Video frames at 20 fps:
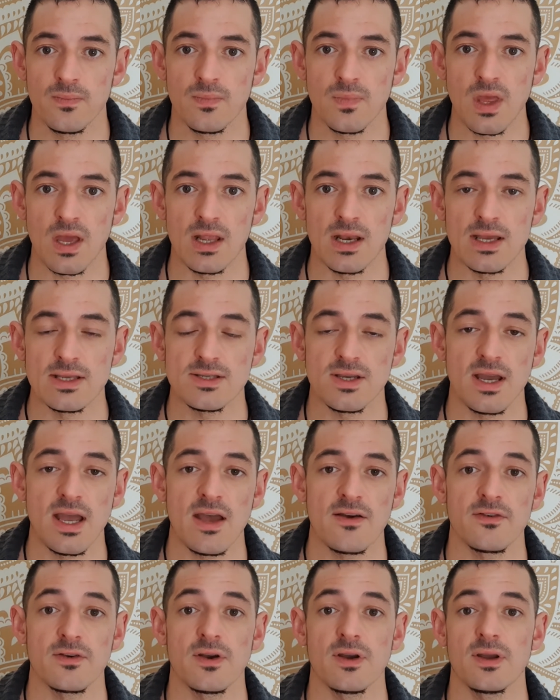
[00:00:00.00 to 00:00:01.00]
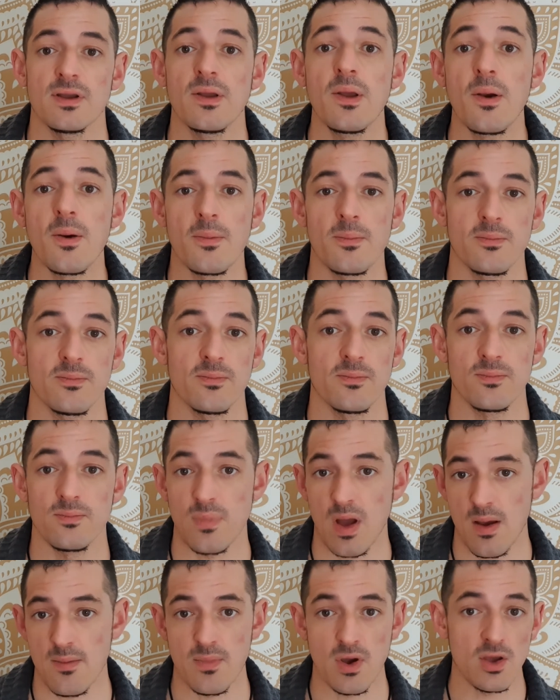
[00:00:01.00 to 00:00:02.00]
And as I have a
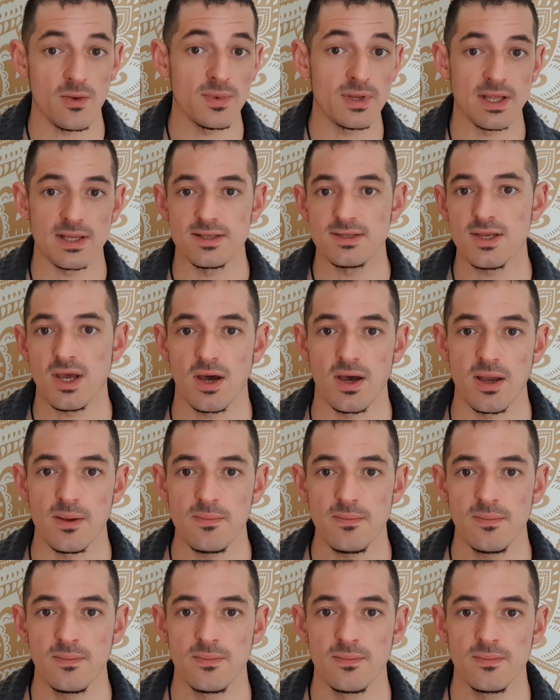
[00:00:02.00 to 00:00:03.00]
moment in time